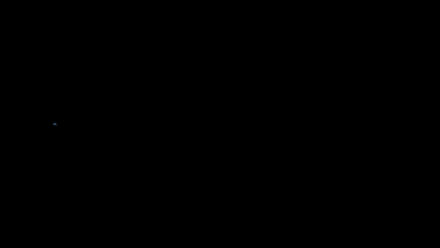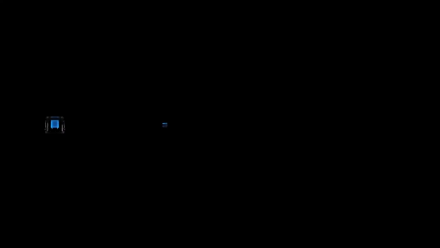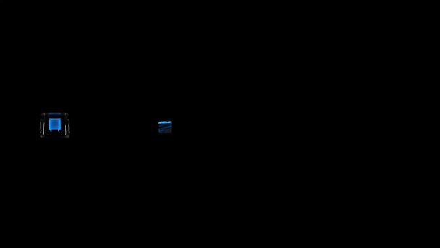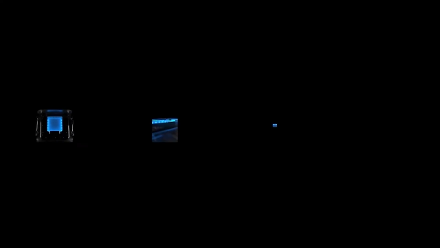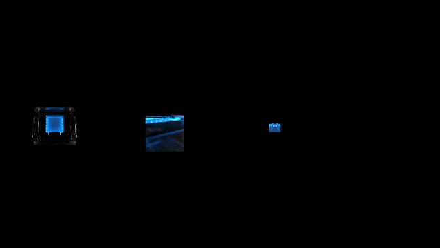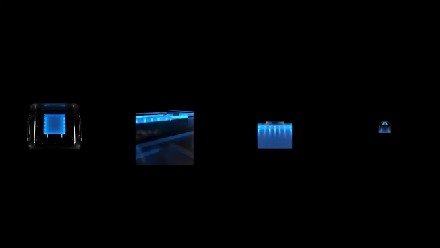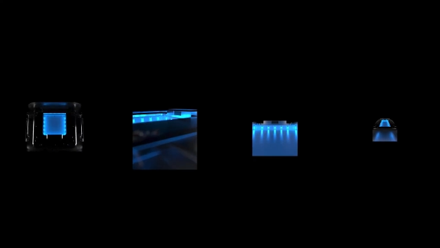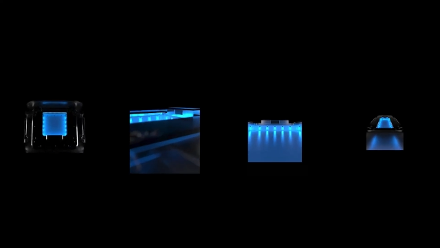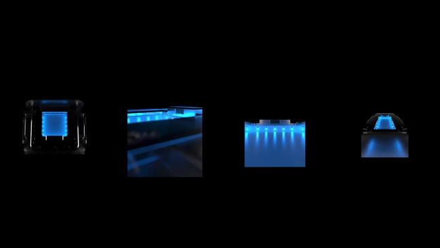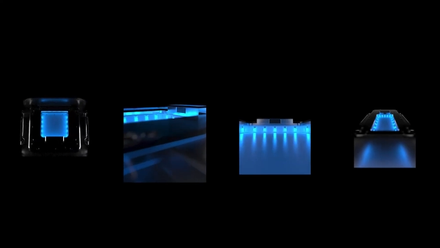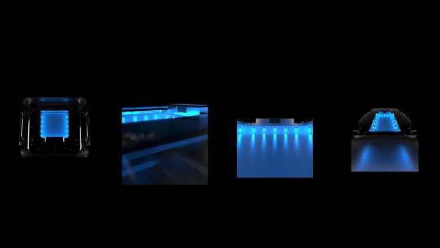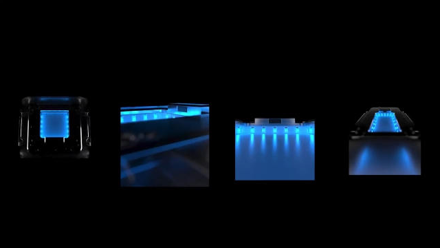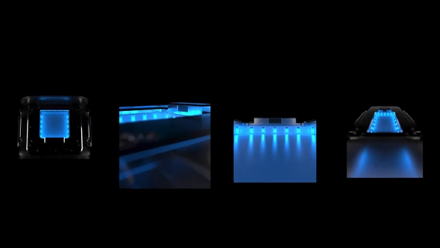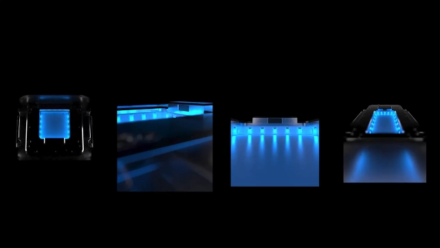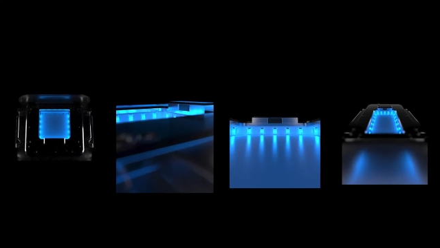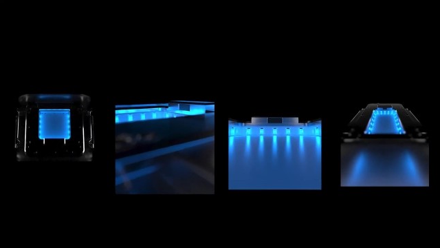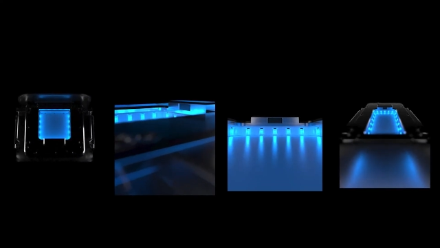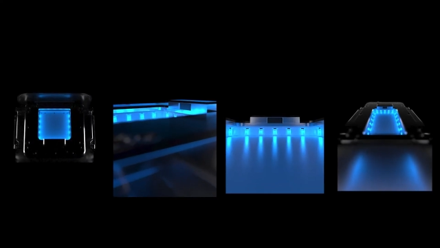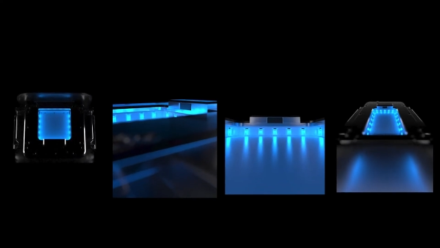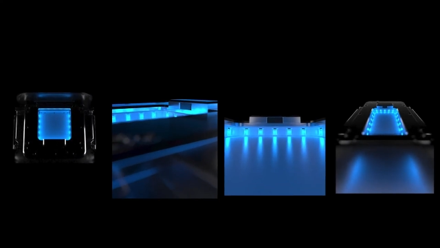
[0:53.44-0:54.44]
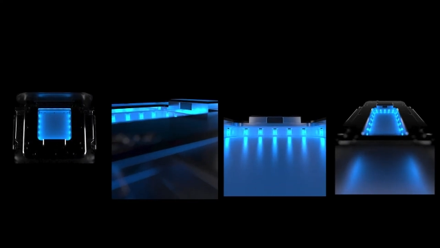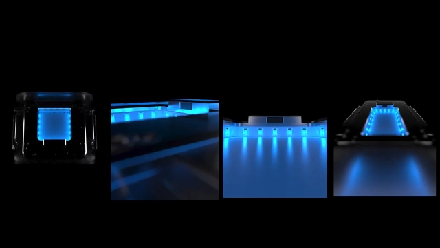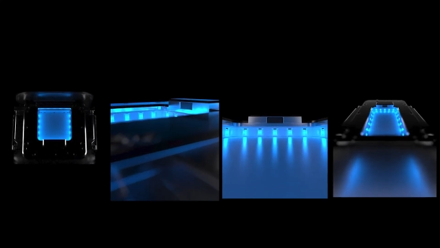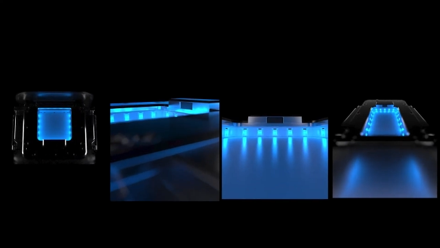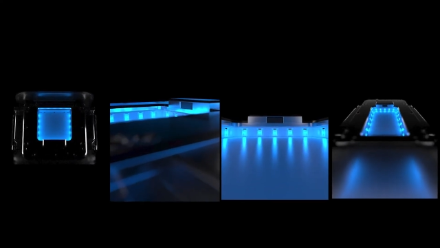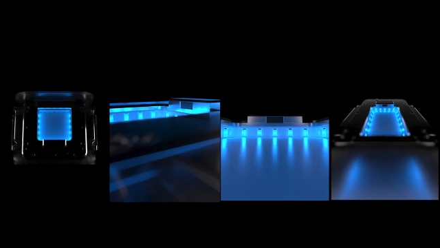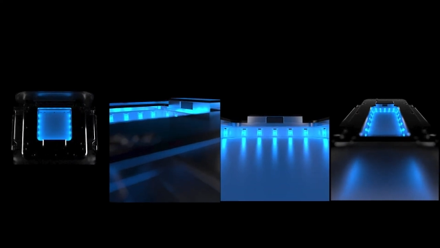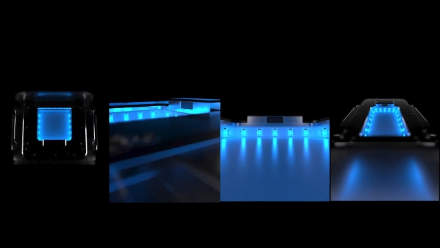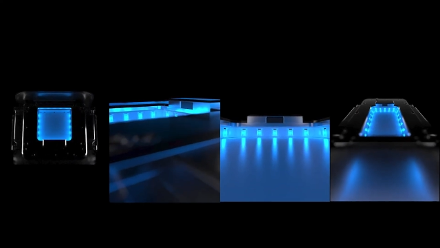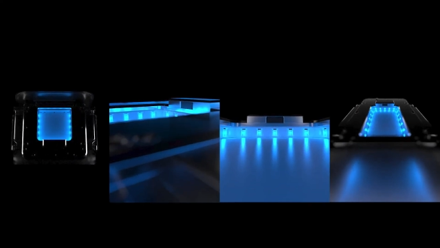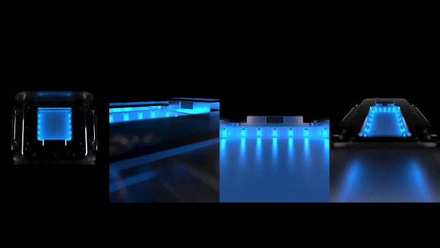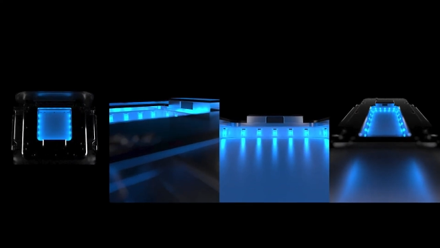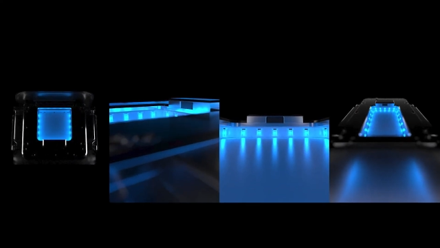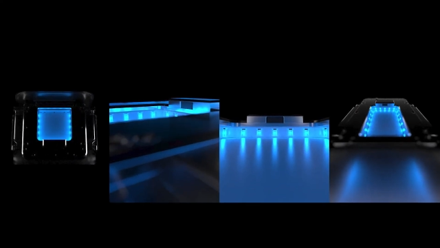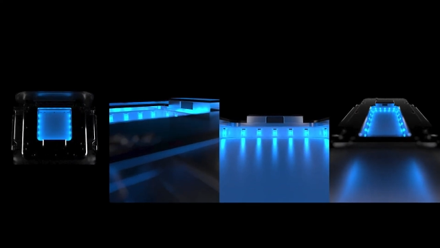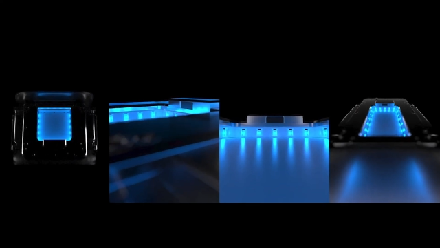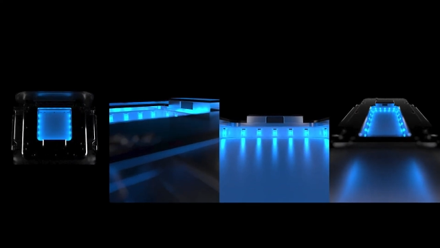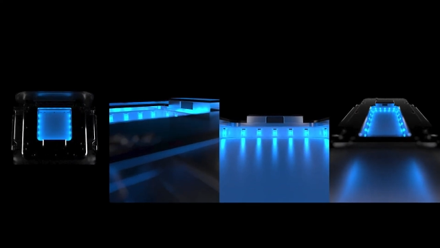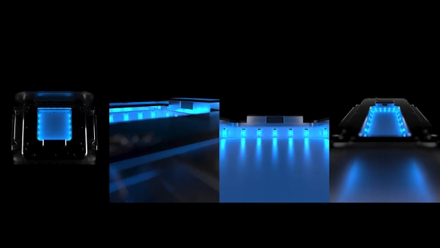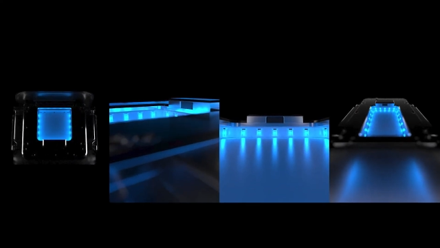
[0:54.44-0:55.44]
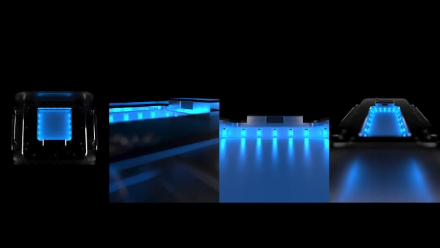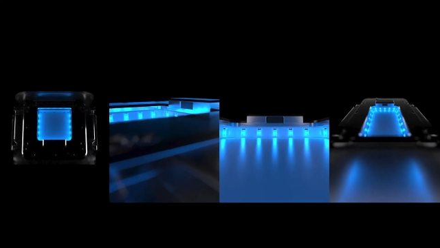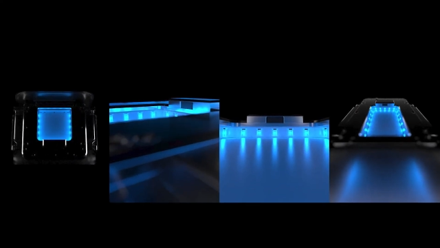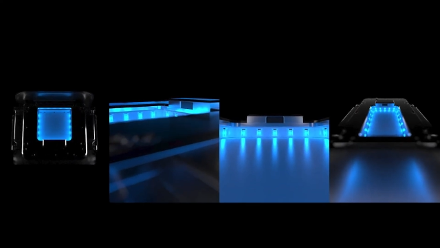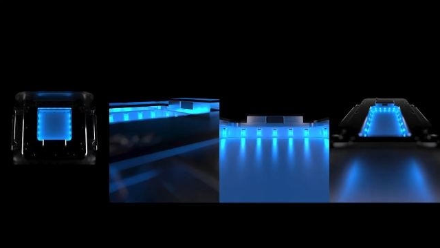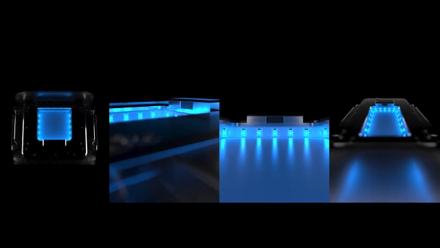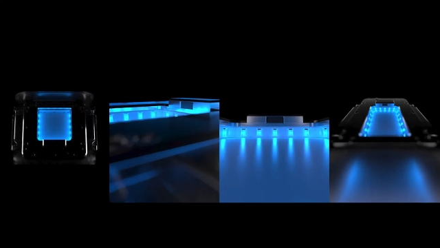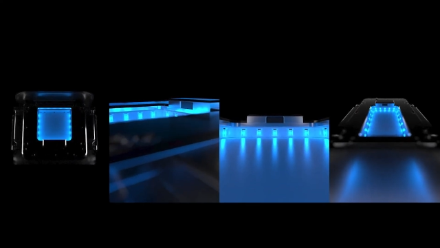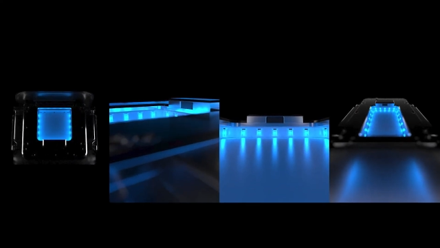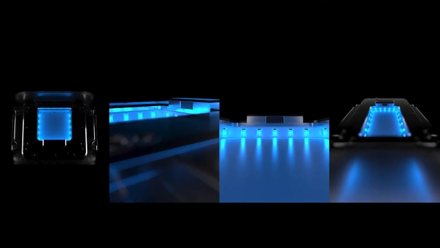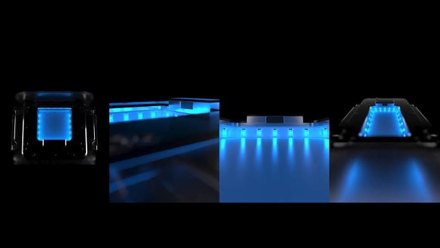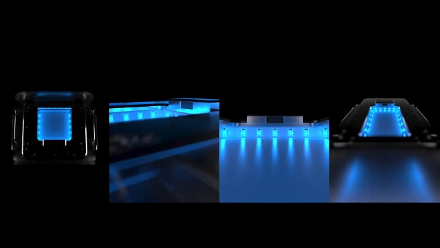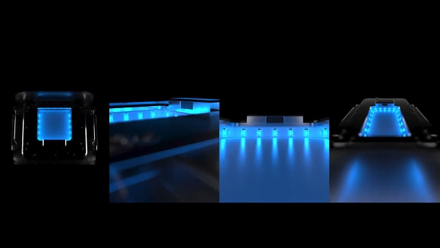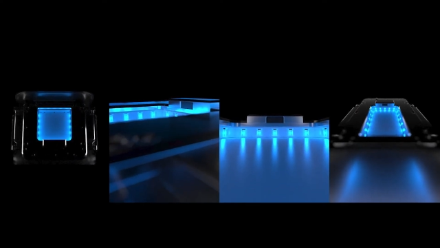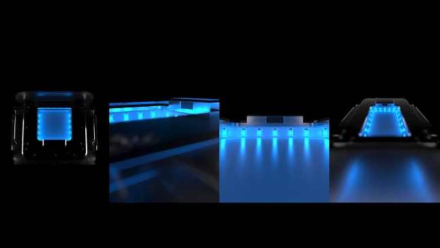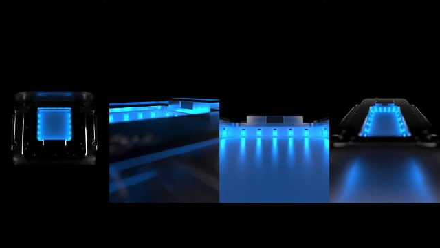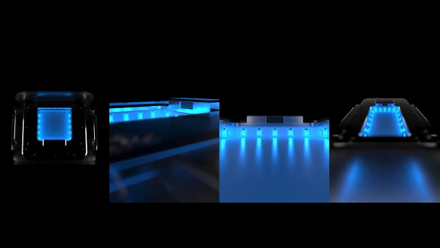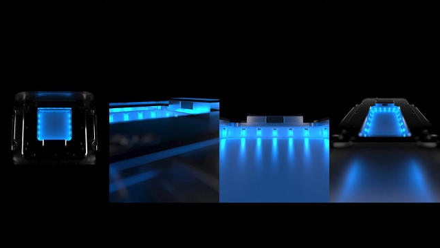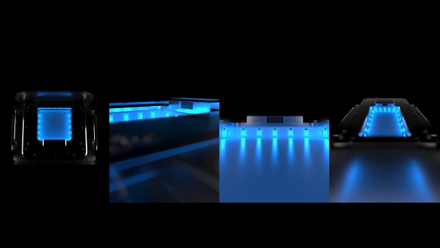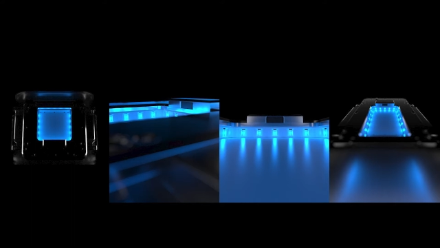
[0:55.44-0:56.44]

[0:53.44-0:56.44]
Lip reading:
Nobody's mouth can be seen.